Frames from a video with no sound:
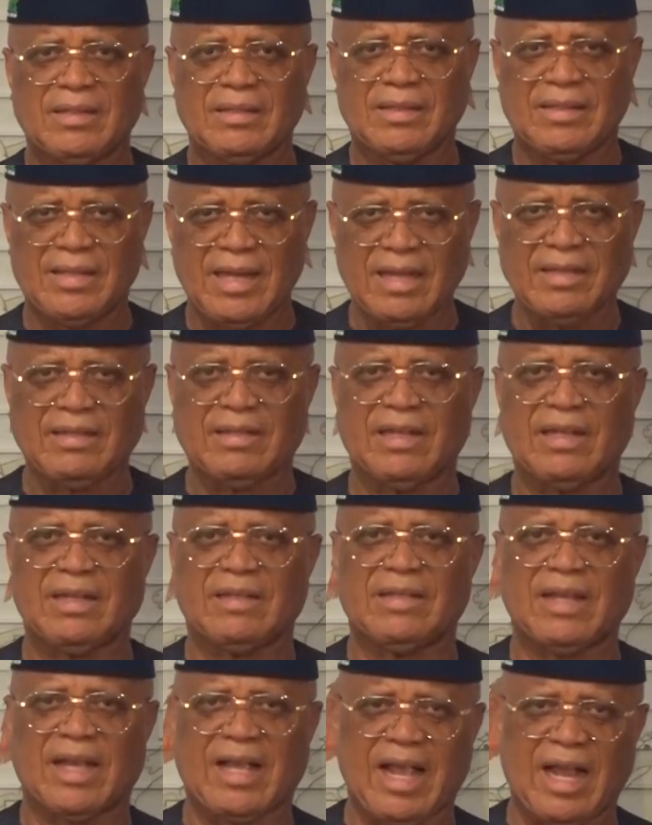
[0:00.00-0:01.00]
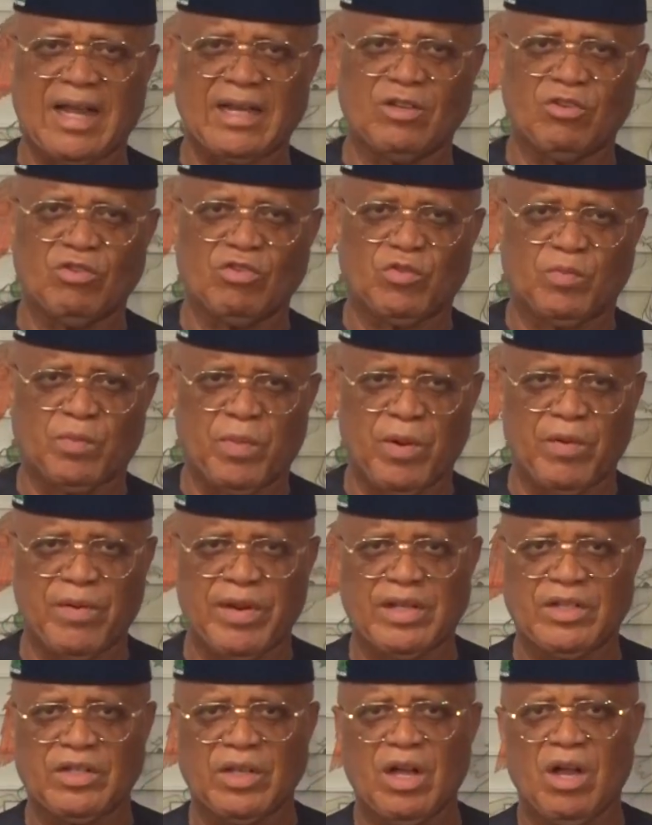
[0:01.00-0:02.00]
This is the can-do
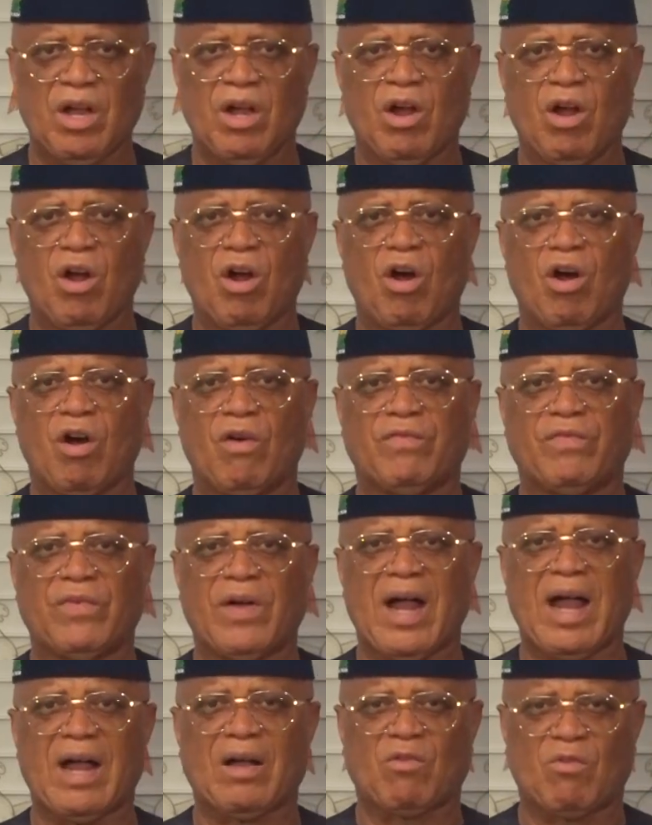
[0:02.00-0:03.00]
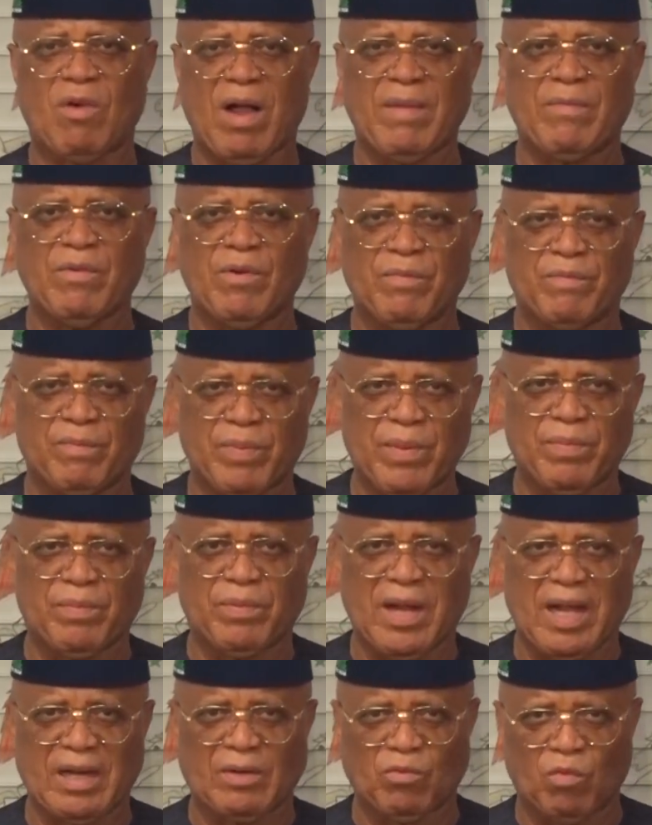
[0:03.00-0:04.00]
spirit of Akwa Ibom
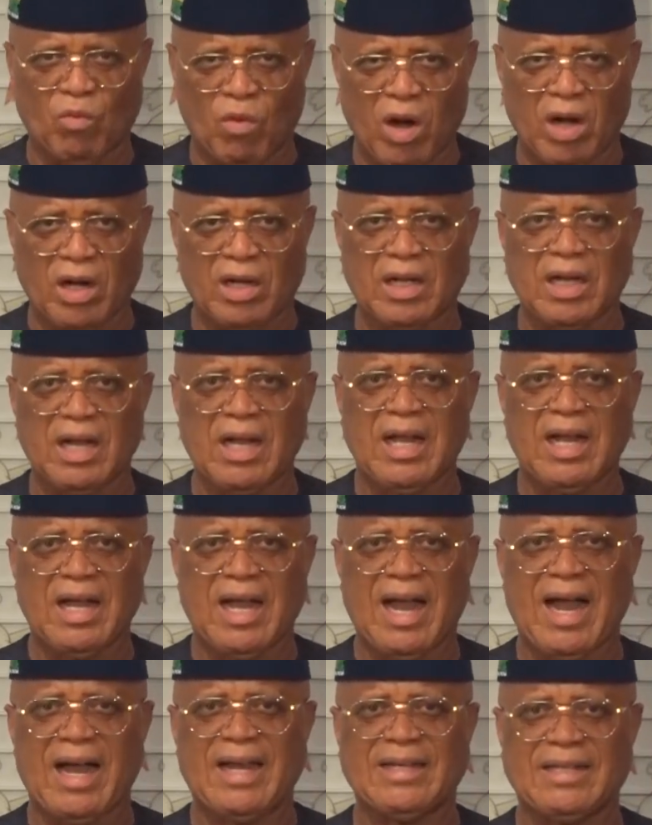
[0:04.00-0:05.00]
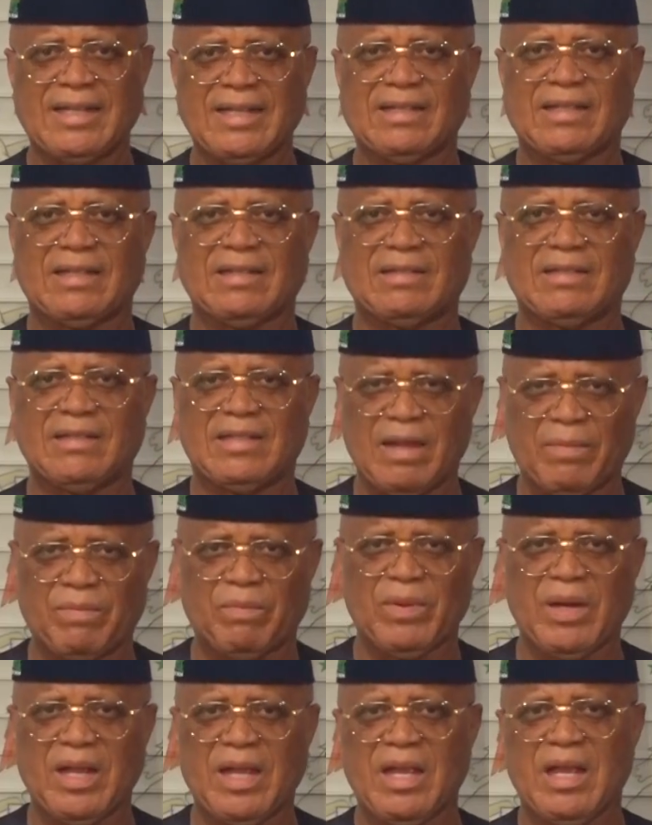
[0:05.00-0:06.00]
people at work, and this is
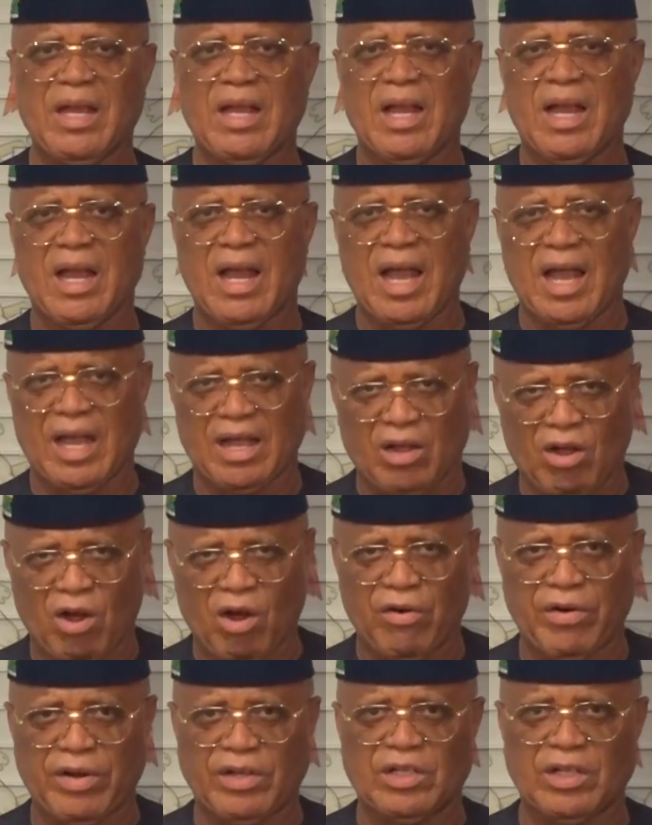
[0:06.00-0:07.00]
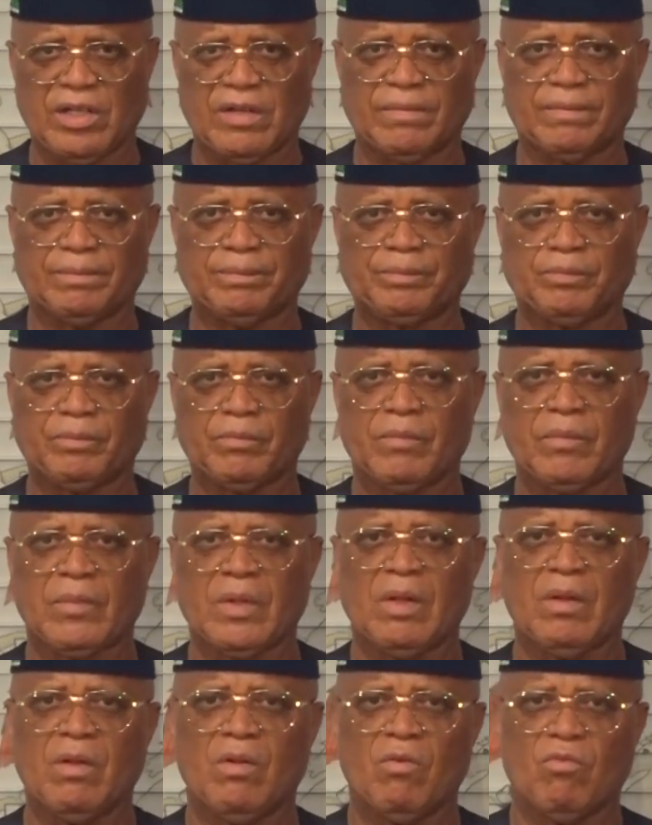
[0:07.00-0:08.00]
deeply encouraging.
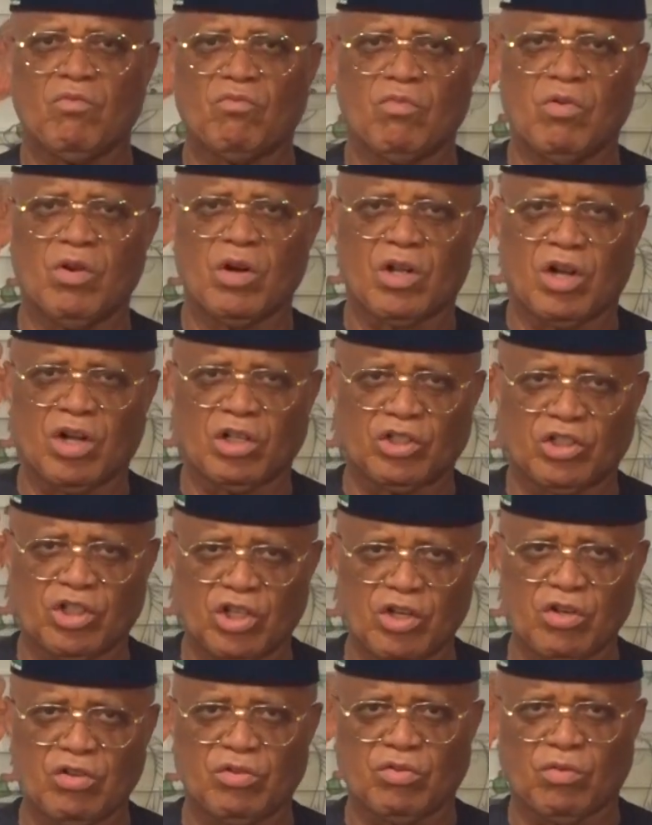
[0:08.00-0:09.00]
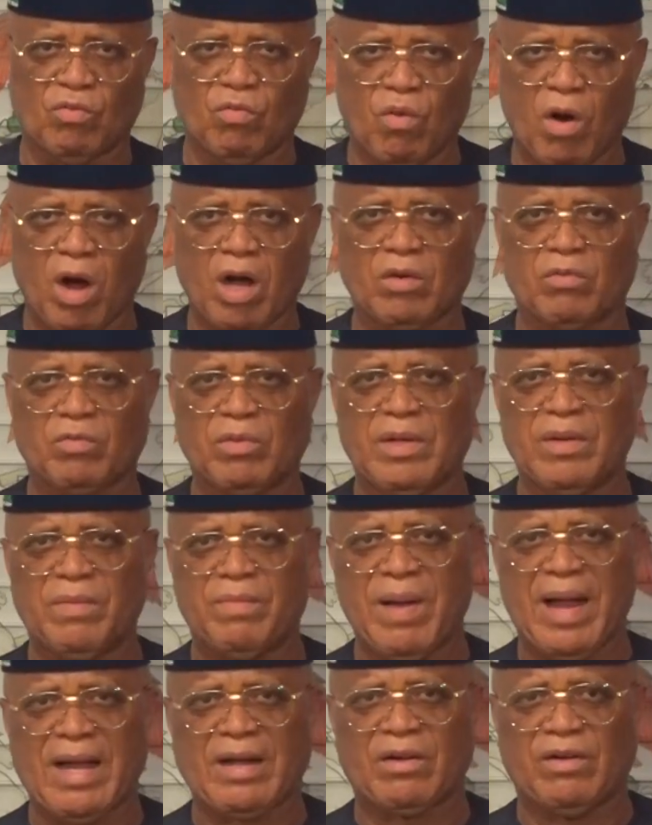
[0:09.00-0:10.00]
We'll continue to work with the Bank
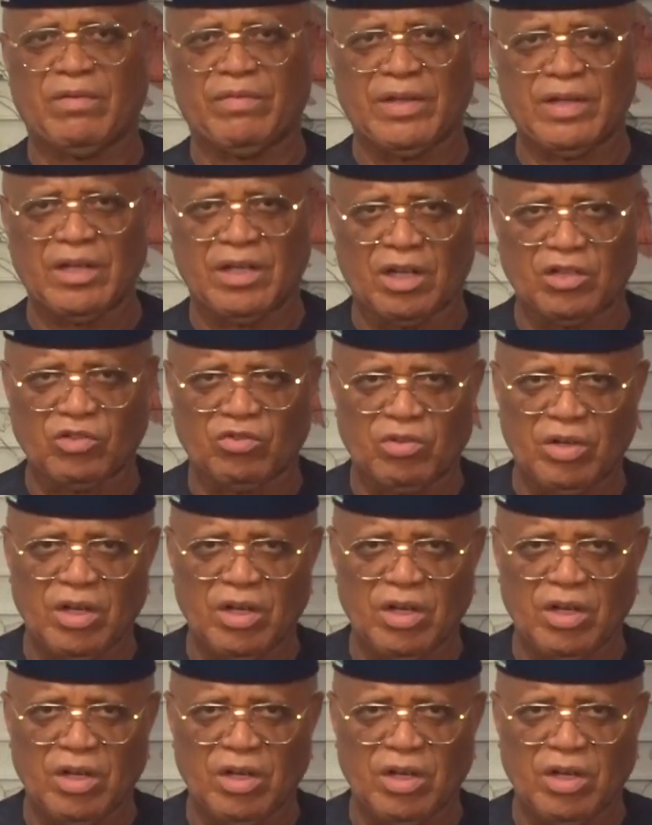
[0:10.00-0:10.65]
of Industry